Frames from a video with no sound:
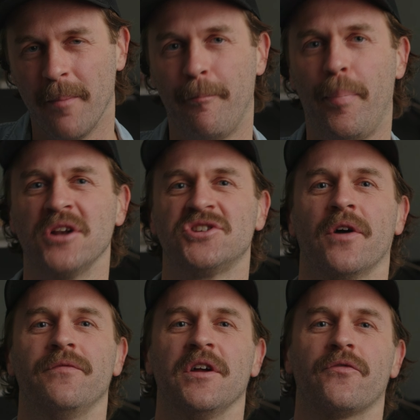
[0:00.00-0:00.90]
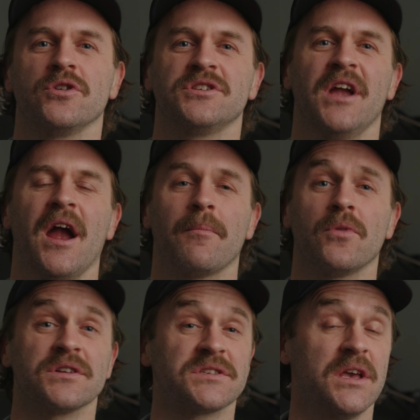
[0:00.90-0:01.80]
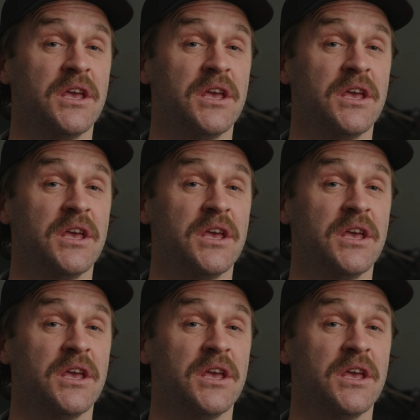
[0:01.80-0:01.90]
a bunch of different cameras,